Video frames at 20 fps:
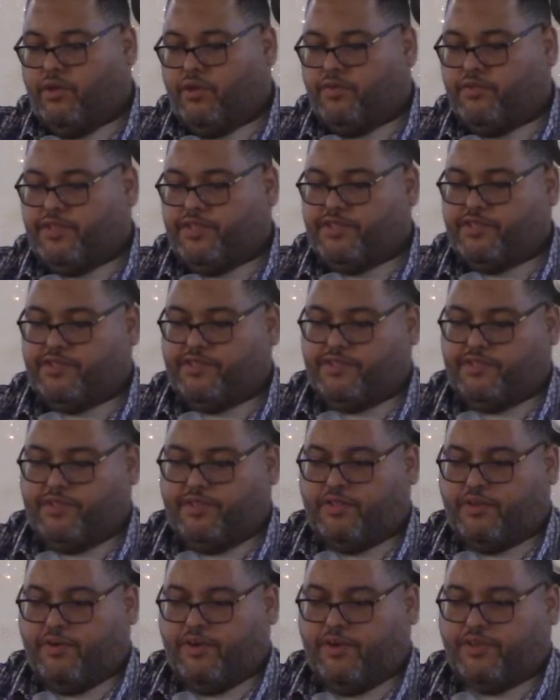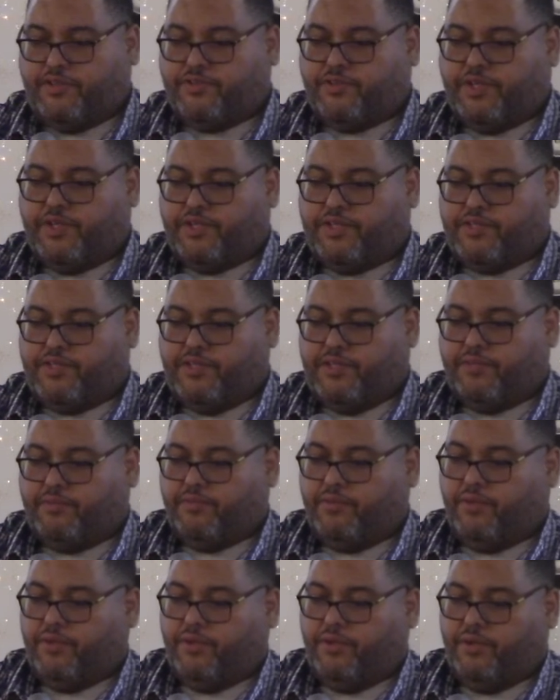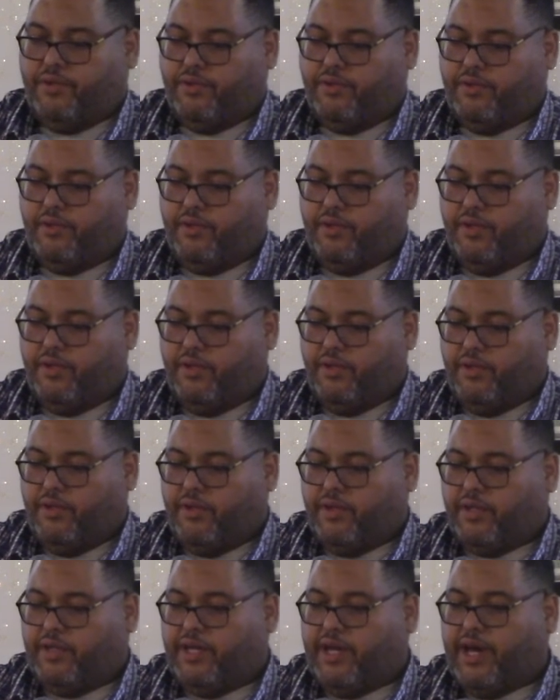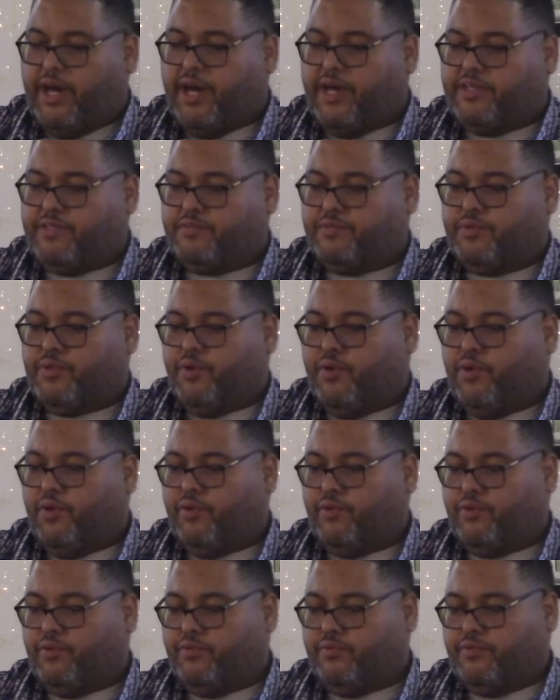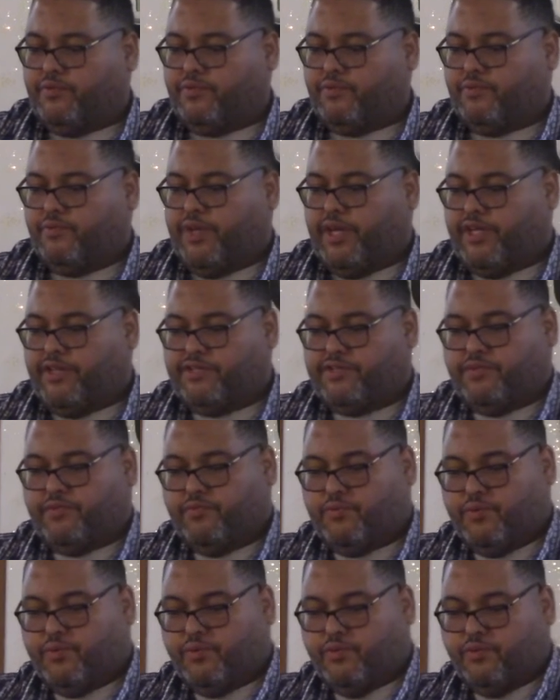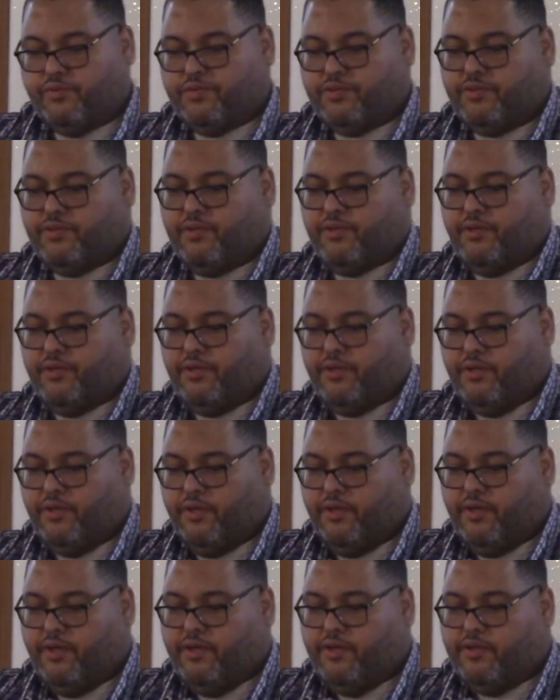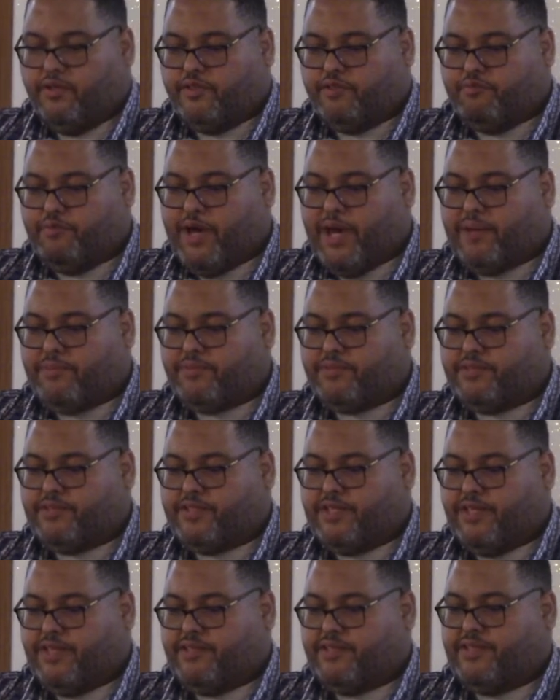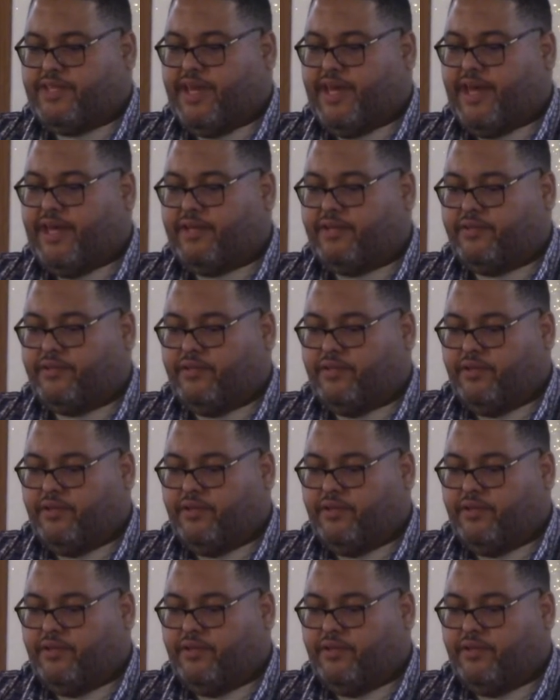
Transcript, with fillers: This is the Dark Trinity. Gods were all over the ancient world. The Bible says that